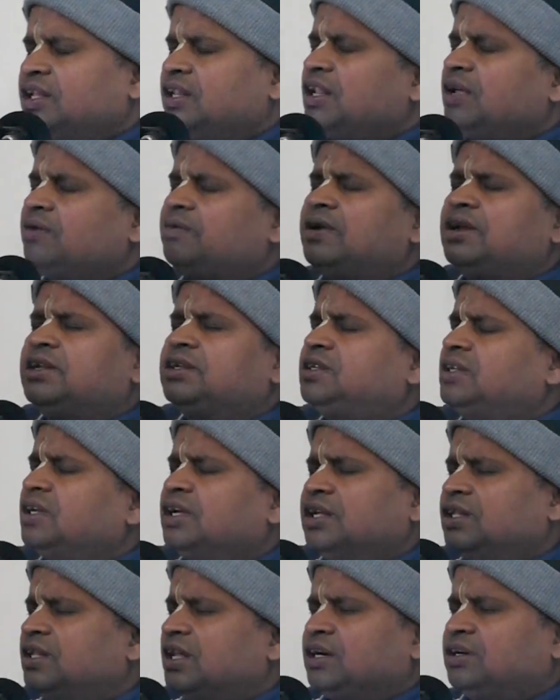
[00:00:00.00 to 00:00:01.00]
never
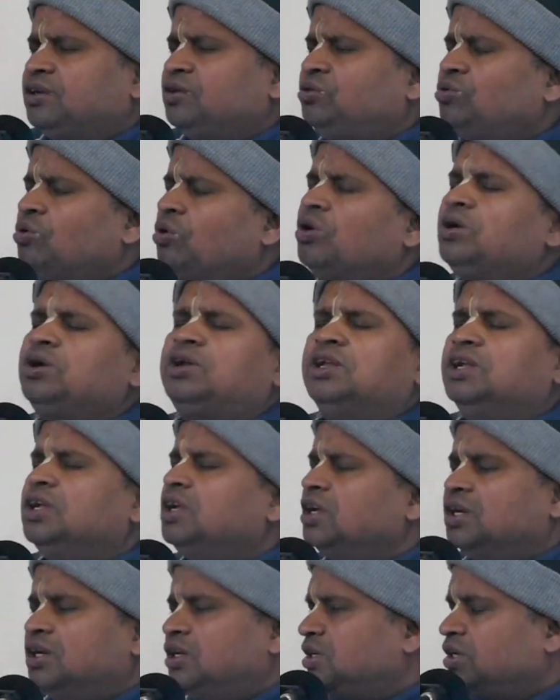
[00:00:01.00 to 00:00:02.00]
say that don't
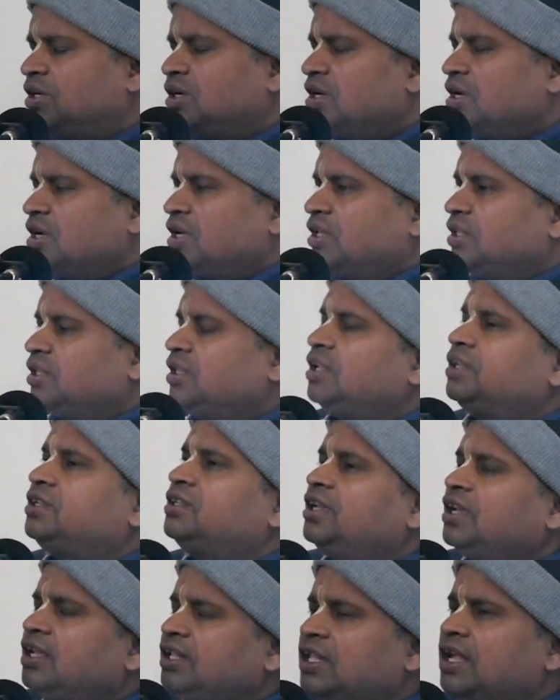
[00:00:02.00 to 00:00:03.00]
eat. They
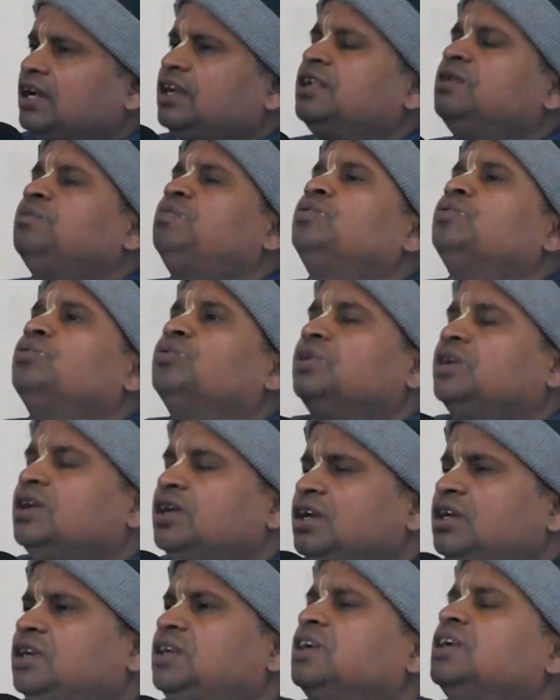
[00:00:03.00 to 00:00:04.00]
say that if you
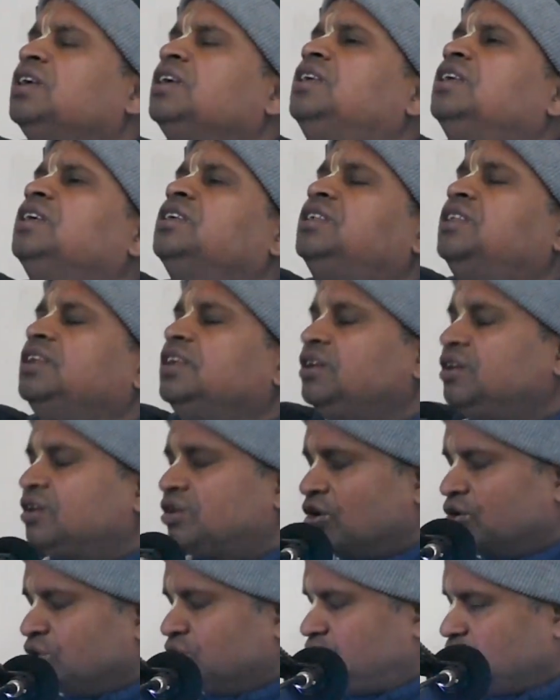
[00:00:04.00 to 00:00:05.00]
eat, it is the
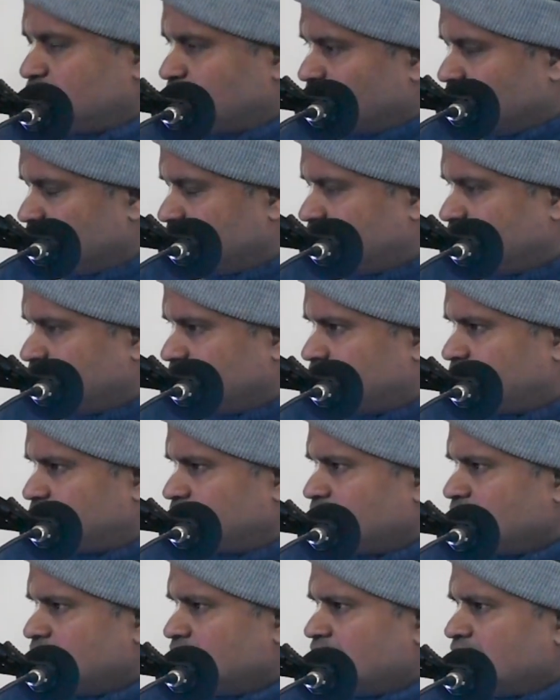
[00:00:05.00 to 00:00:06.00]
consequences.
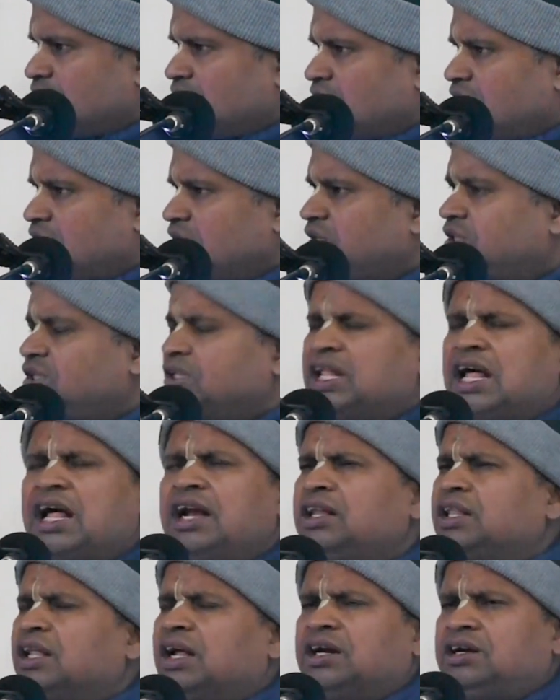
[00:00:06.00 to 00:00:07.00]
It's
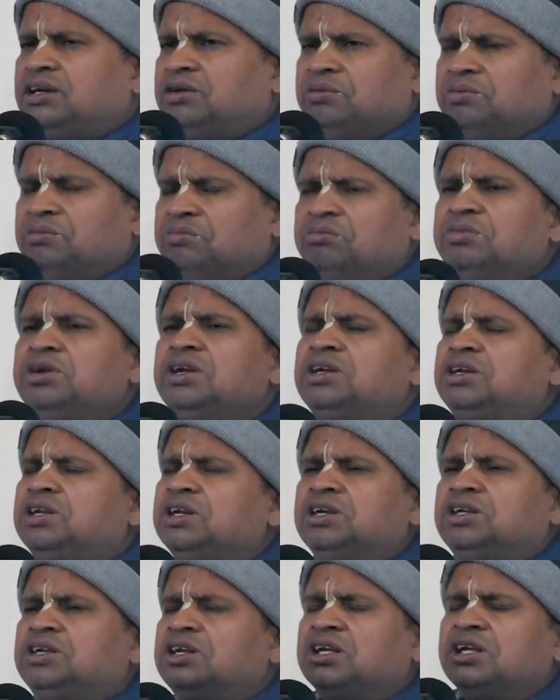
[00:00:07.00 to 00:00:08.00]
not that meat
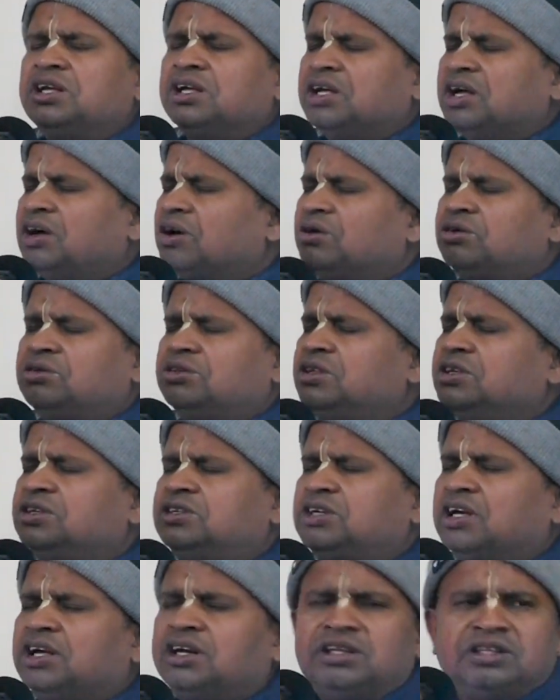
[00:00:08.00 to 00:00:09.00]
eating,
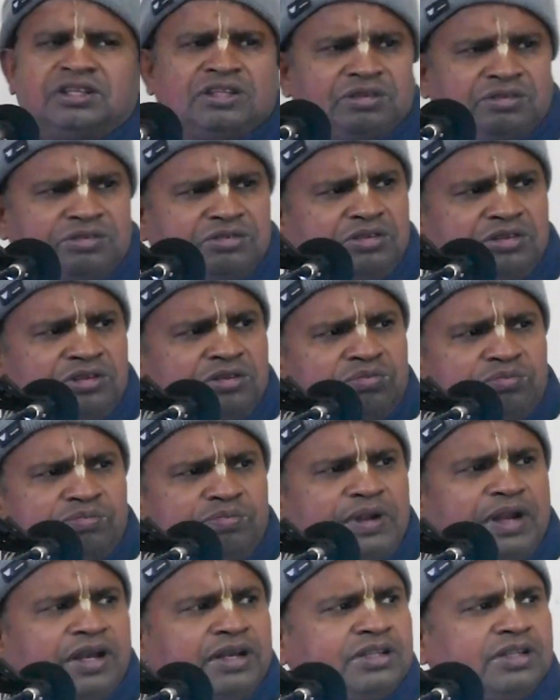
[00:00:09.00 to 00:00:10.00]
these are the
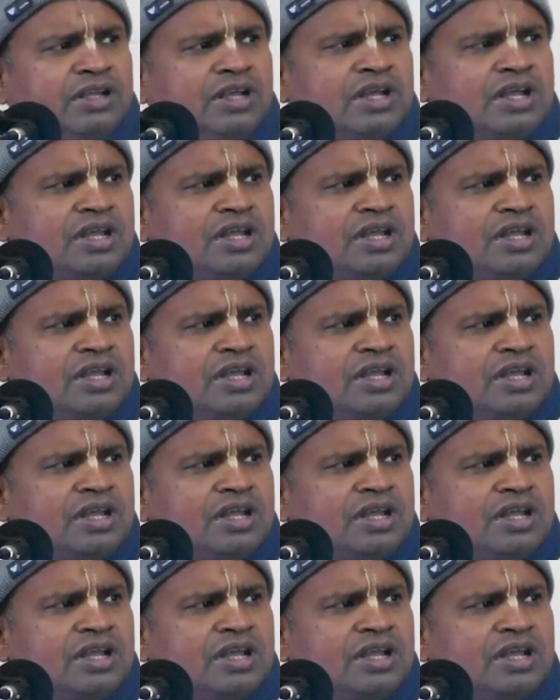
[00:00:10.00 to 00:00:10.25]
bad